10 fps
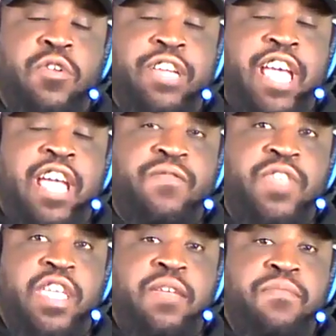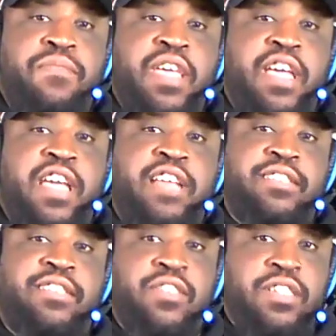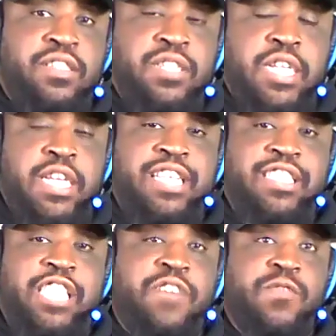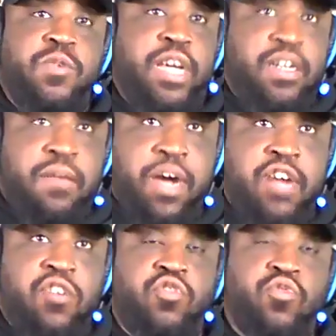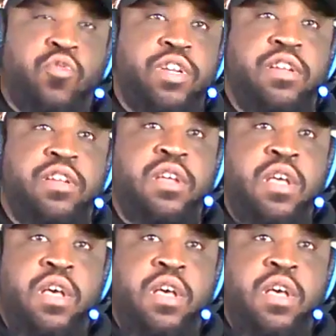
gave the NBA and took it to the next level, like a Michael Jordan,